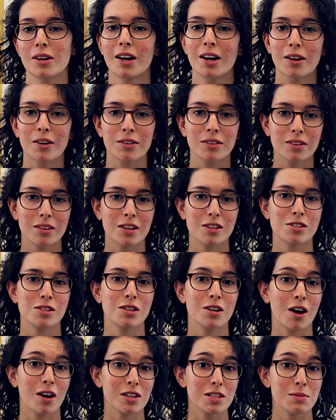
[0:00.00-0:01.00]
health, and she
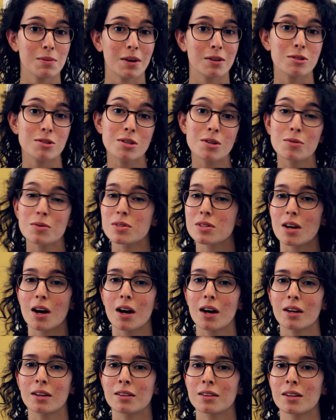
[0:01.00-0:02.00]
talks about
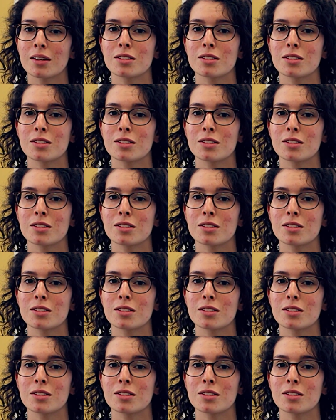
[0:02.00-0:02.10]
suicide,